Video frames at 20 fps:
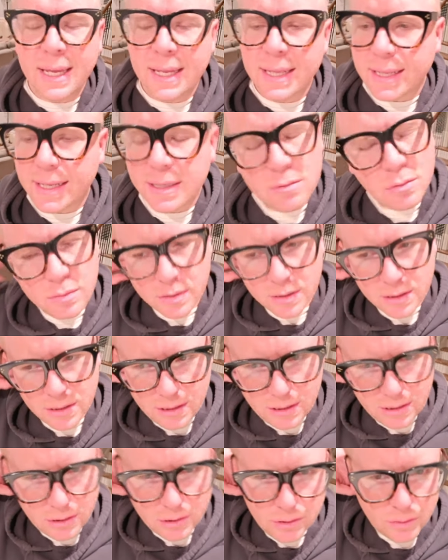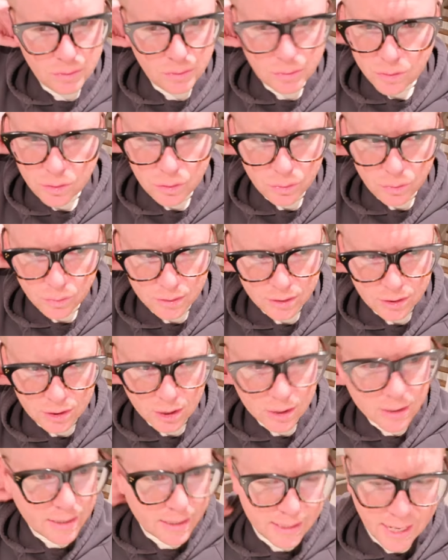that's what we're gonna do to
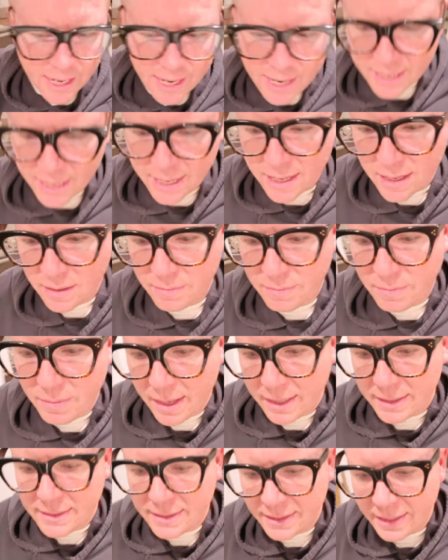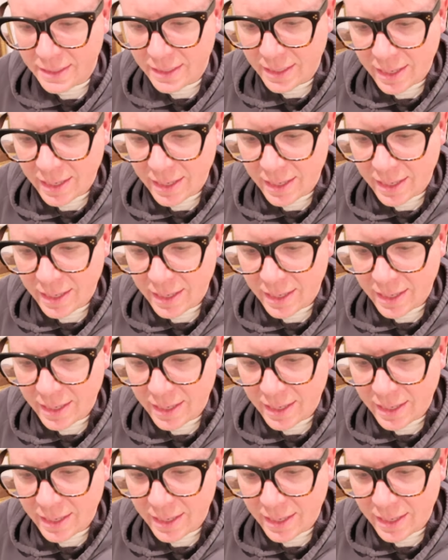start the day. But